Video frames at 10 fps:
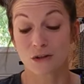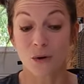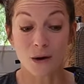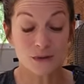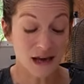So
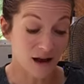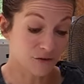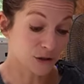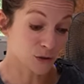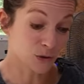I was
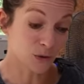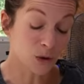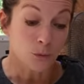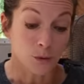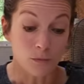having
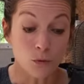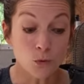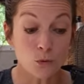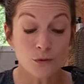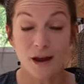to
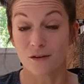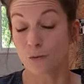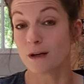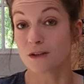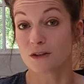remove and
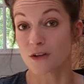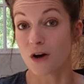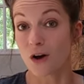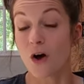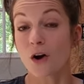
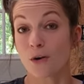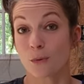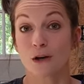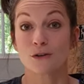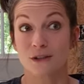reinstall
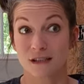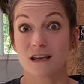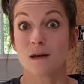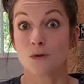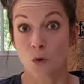hardware just to
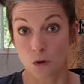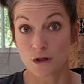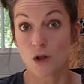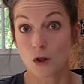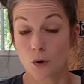keep
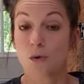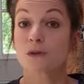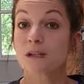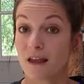doors closed.